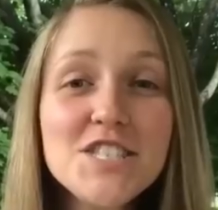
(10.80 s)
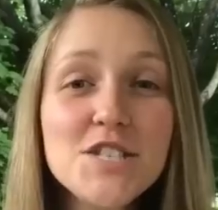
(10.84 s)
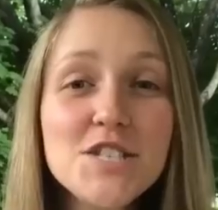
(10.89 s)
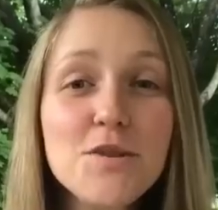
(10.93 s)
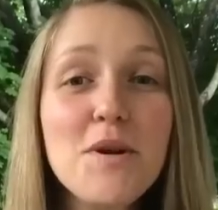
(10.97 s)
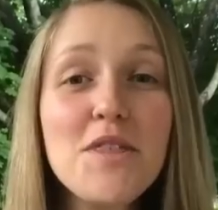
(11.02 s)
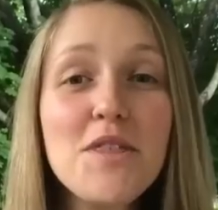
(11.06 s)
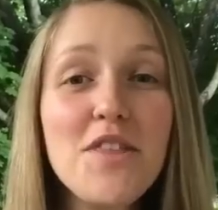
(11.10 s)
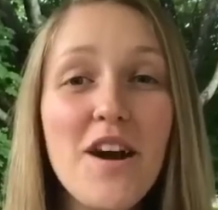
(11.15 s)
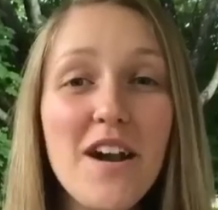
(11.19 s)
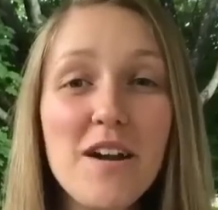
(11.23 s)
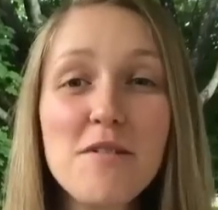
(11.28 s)
so
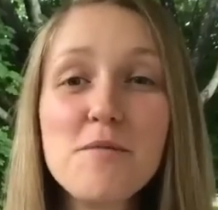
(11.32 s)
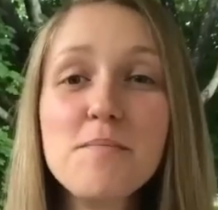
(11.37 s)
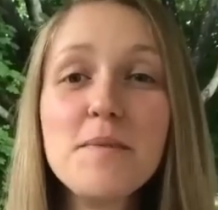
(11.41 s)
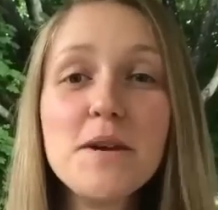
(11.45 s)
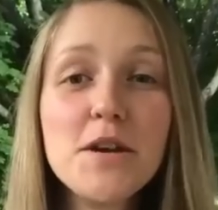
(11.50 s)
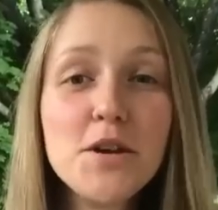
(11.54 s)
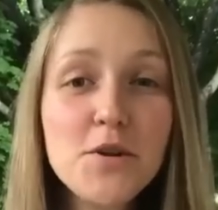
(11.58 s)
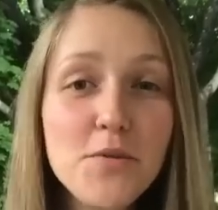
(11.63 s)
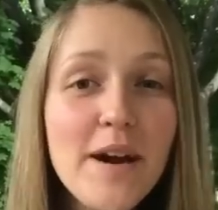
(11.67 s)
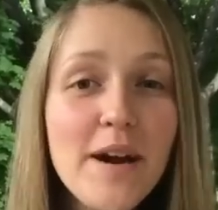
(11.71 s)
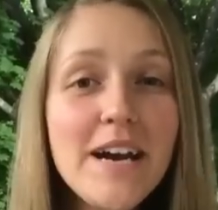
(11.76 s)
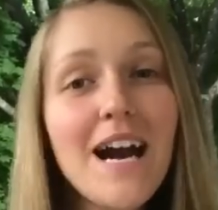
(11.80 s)
we thought it would be
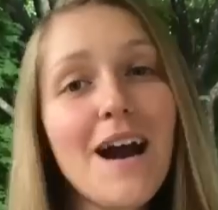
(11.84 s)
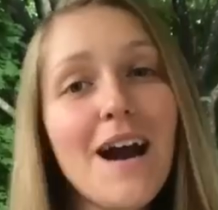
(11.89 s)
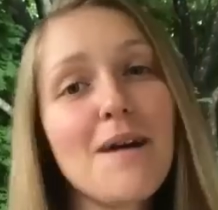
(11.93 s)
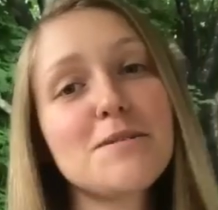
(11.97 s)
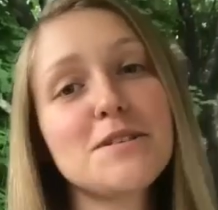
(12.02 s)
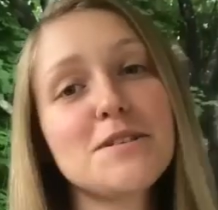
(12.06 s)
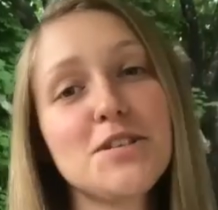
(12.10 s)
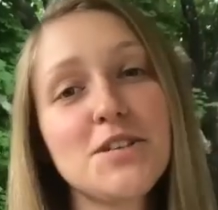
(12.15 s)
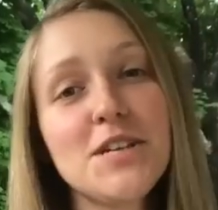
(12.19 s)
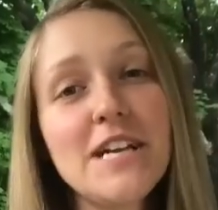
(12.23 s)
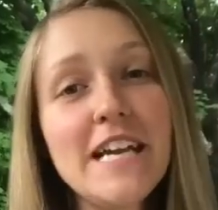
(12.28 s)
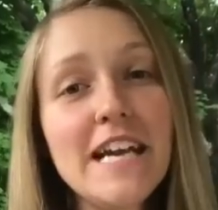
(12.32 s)
a great
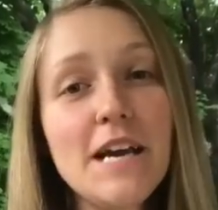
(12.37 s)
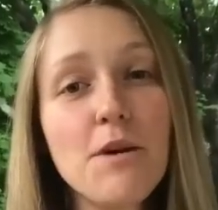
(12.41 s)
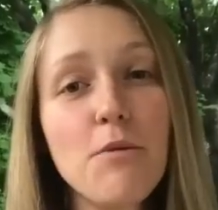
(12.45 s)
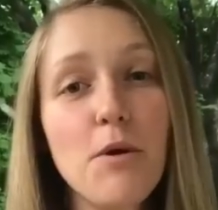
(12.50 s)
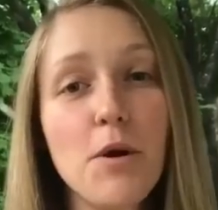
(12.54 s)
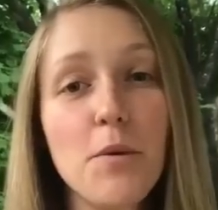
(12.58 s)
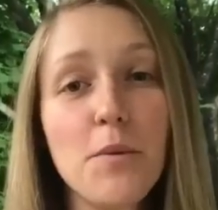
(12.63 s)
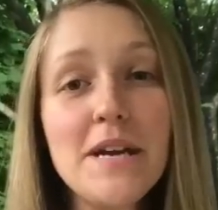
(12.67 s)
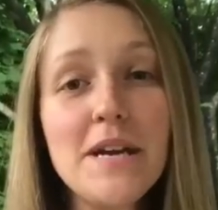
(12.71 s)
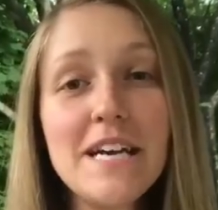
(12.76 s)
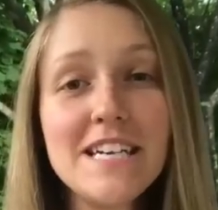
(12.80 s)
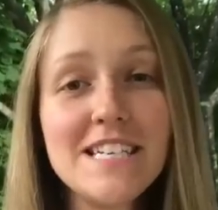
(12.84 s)
opportunity
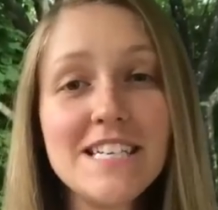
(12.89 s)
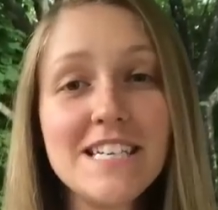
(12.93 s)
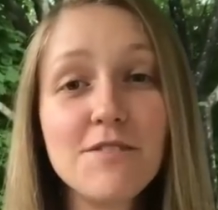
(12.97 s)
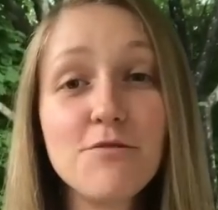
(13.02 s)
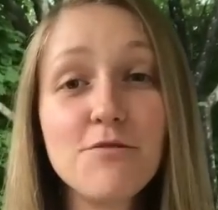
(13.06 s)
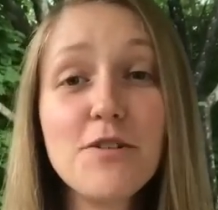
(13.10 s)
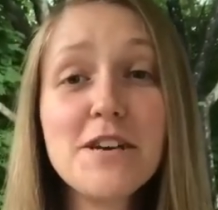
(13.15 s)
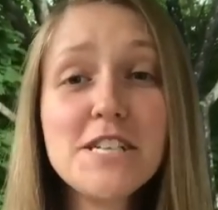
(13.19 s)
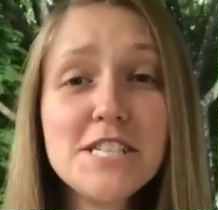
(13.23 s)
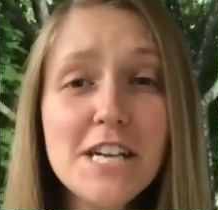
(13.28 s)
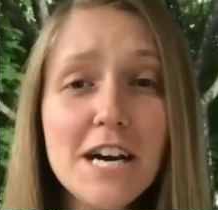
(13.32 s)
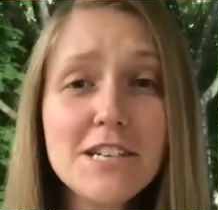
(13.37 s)
where we
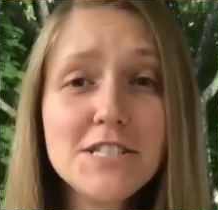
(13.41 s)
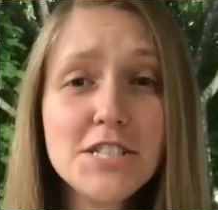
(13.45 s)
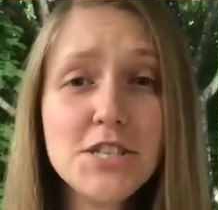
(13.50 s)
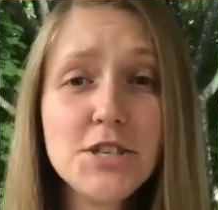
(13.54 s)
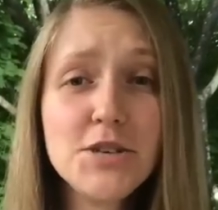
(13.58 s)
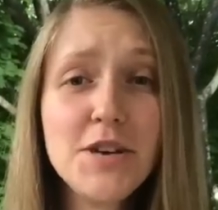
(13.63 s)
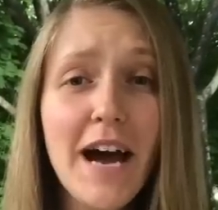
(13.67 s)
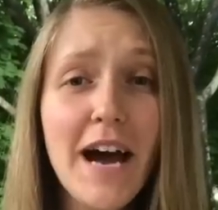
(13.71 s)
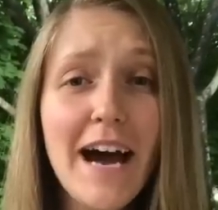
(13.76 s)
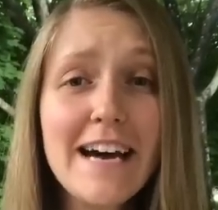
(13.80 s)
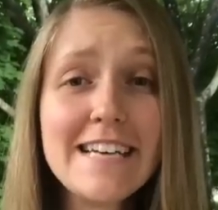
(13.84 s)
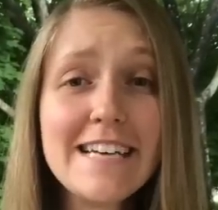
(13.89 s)
could reach out to
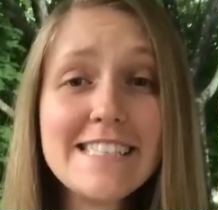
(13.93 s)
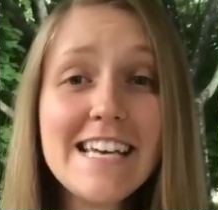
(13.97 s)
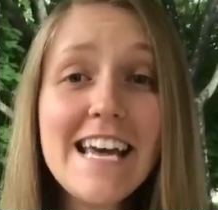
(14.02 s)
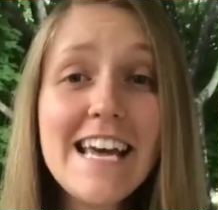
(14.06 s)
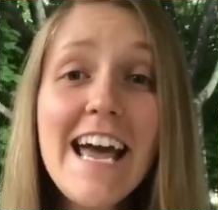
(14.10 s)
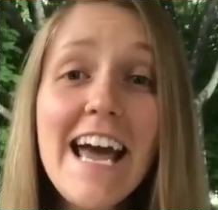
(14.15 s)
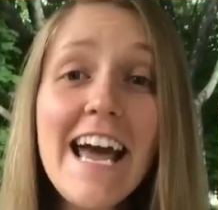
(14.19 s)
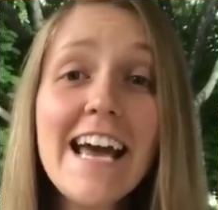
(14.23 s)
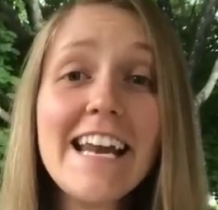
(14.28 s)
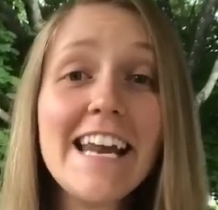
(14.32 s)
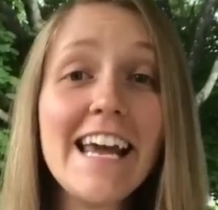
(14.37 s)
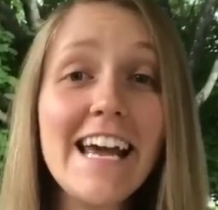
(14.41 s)
you guys
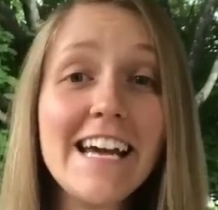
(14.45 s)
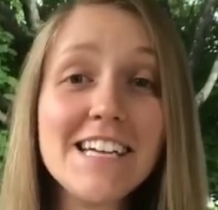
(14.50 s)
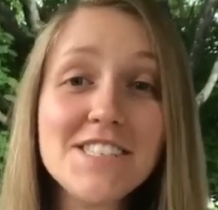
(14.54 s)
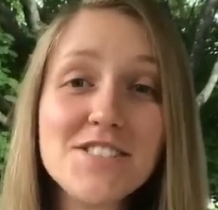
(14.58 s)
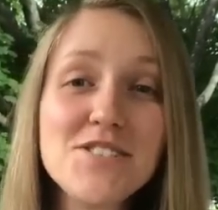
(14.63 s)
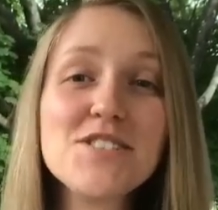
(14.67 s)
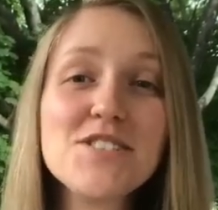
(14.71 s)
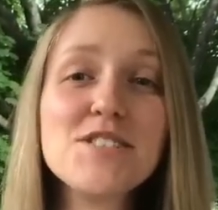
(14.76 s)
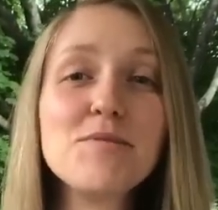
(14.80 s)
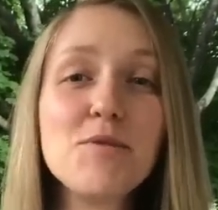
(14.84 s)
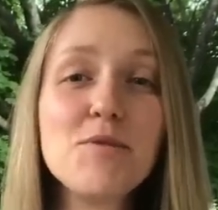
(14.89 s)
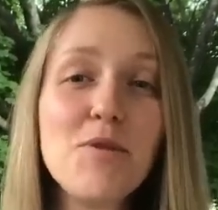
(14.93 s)
and
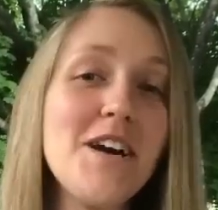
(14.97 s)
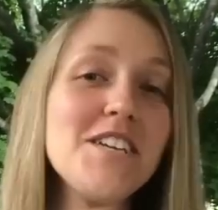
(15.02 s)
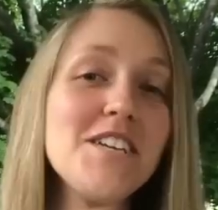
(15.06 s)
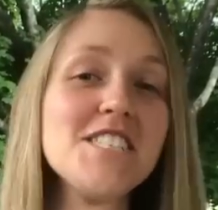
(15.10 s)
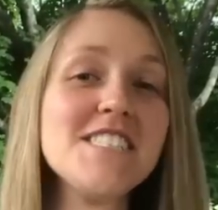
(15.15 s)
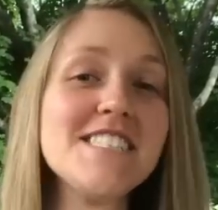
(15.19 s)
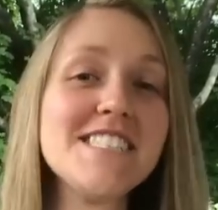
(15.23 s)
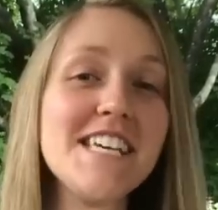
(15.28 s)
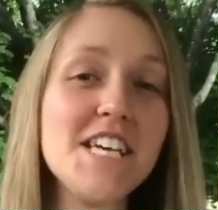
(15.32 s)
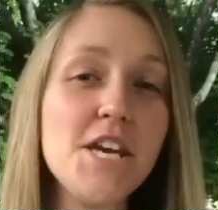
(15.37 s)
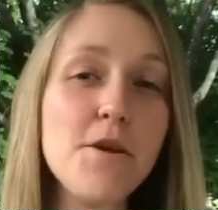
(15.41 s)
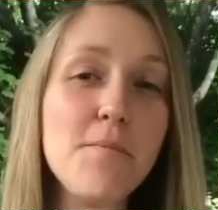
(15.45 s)
answer some
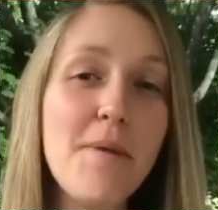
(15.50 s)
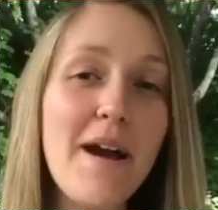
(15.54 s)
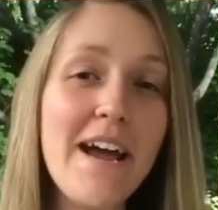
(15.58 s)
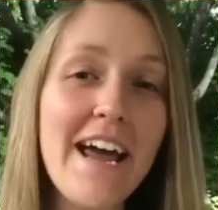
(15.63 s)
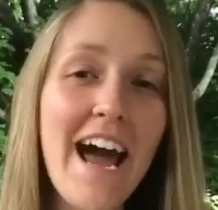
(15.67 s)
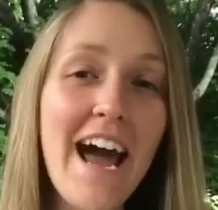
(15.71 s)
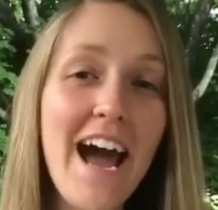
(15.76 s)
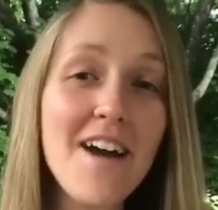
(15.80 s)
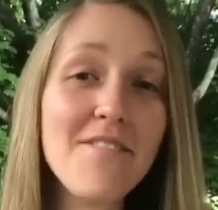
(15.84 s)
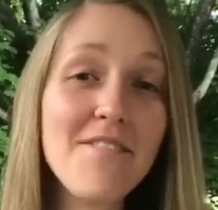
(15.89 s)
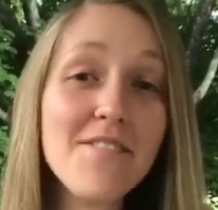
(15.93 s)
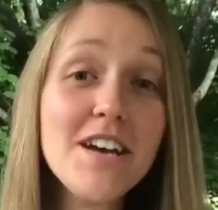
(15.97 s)
questions that you might
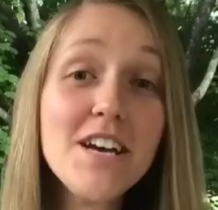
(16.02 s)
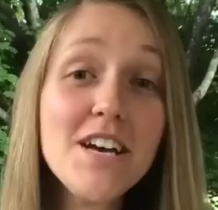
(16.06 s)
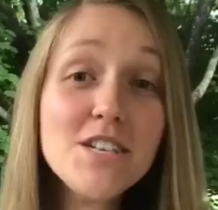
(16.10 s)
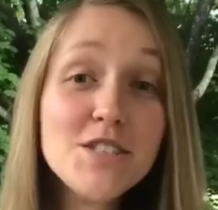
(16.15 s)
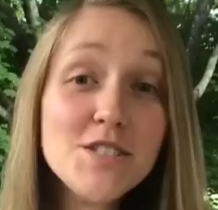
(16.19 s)
have.